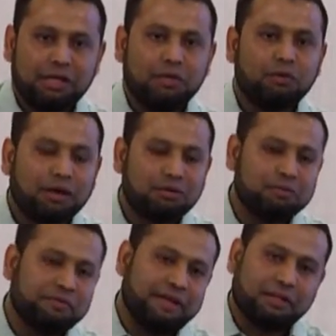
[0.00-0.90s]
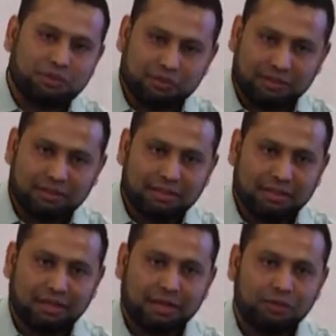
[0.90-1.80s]
you want to be factual
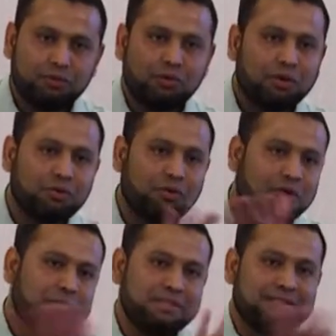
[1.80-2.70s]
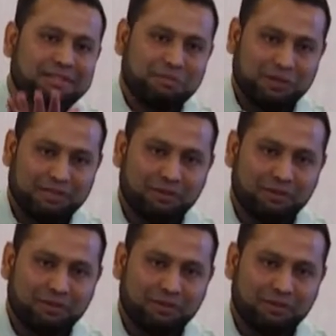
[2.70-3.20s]
and now you don't want to convince anybody.